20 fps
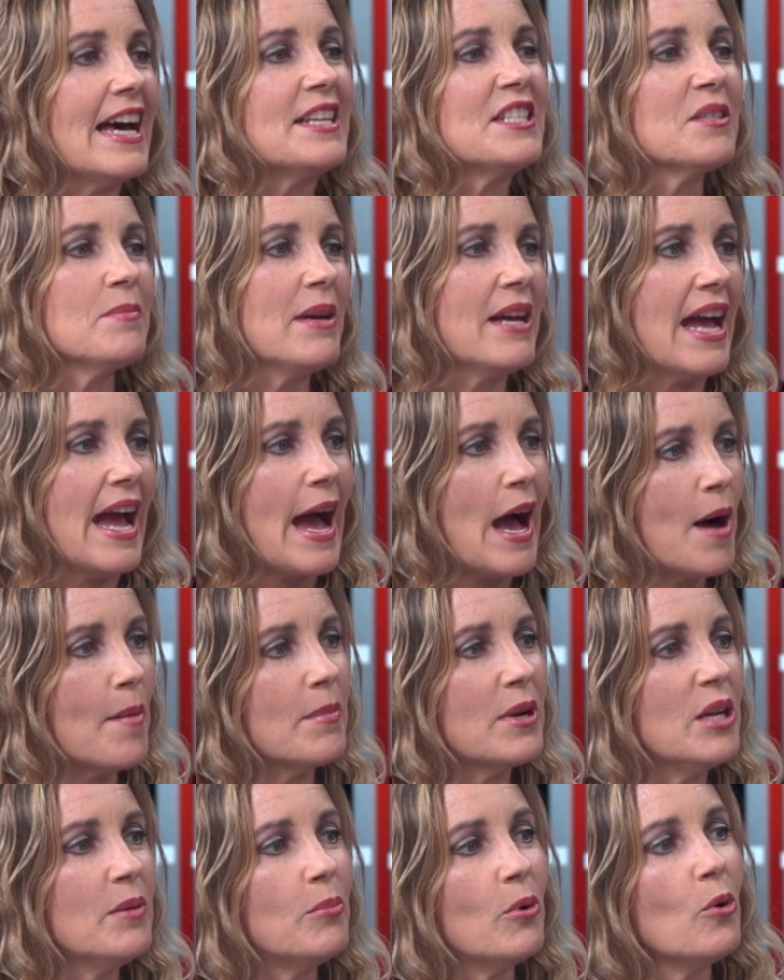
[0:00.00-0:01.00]
he estimate how
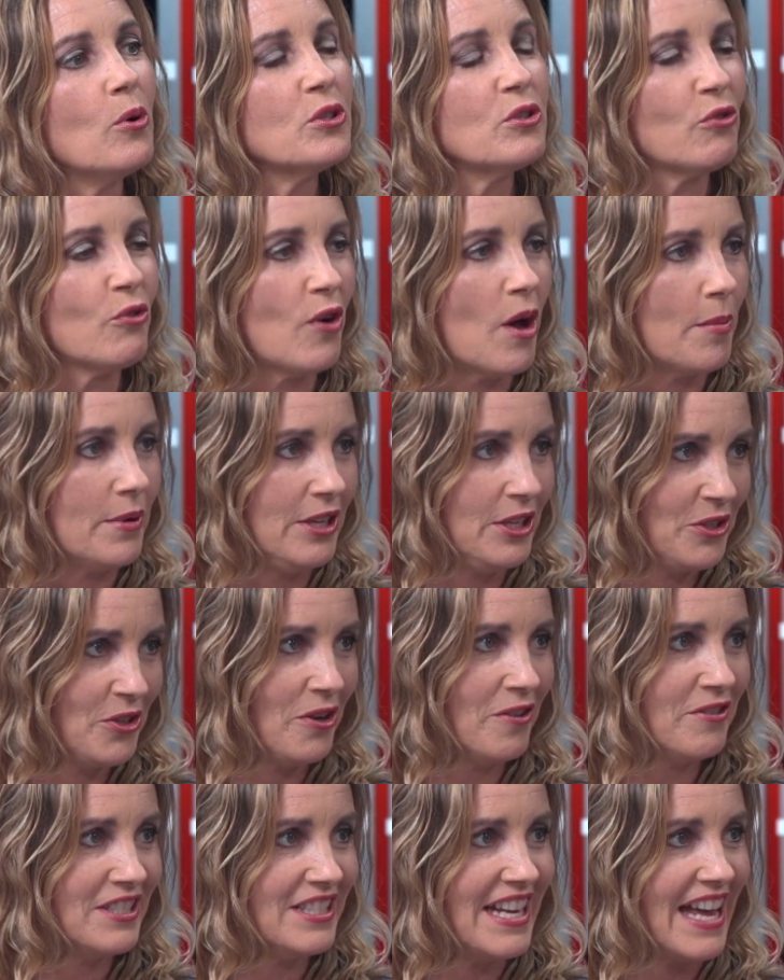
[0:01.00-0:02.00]
many bowls of ramen he
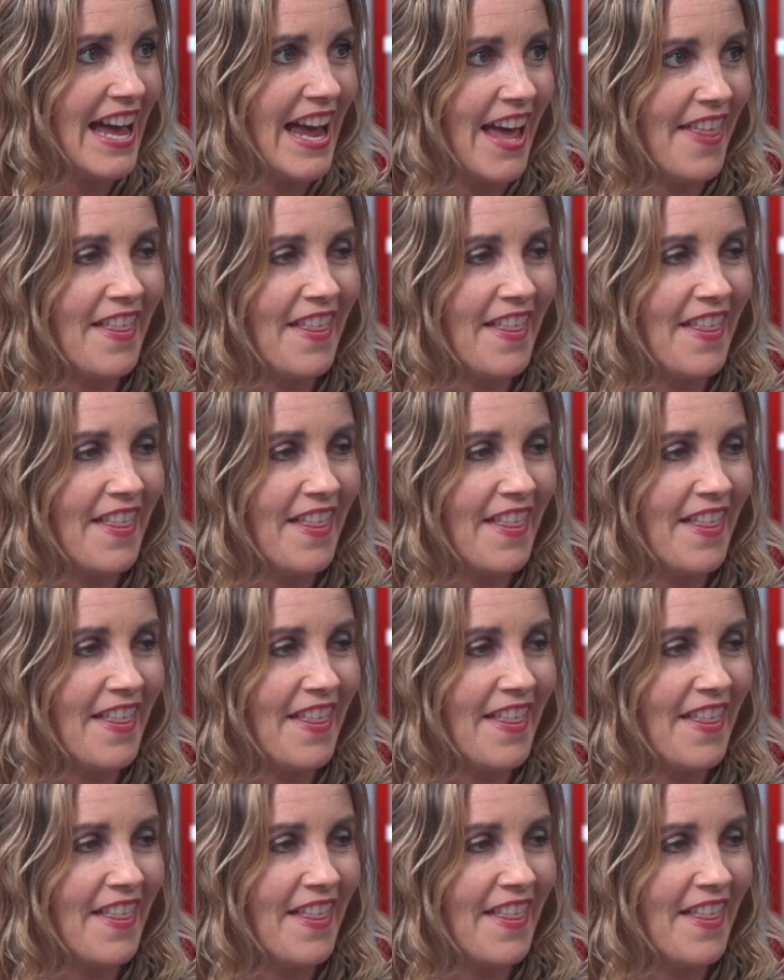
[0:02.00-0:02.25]
serves a day?